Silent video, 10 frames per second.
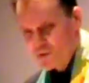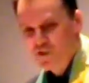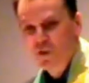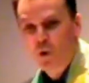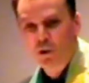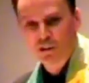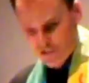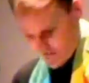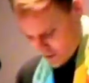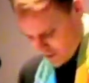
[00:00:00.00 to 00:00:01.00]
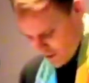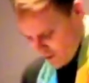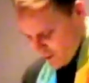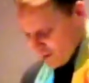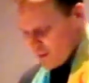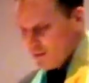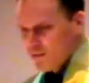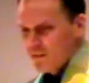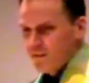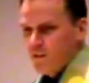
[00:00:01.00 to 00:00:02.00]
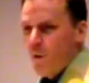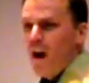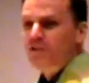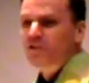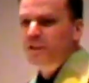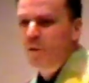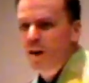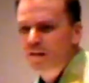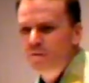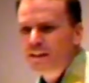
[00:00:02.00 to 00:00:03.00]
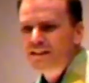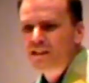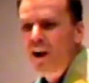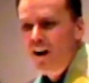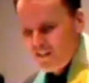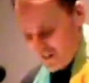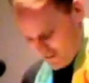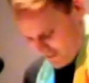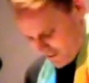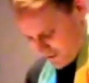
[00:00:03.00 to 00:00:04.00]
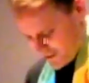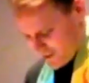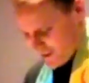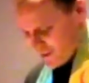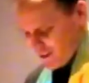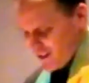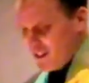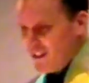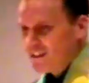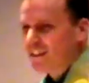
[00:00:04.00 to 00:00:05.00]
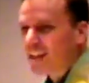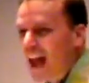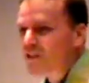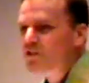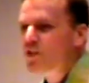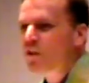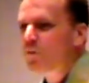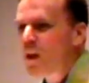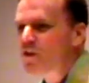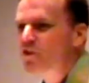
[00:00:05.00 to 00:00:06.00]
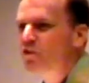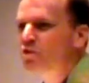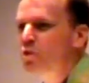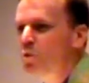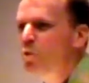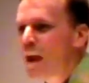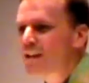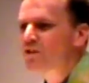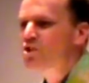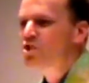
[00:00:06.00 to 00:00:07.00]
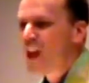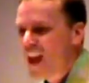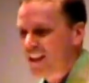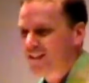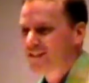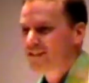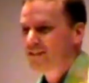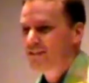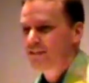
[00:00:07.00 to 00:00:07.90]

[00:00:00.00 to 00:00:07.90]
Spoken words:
stores, watched them on VCRs. The last generation to write checks.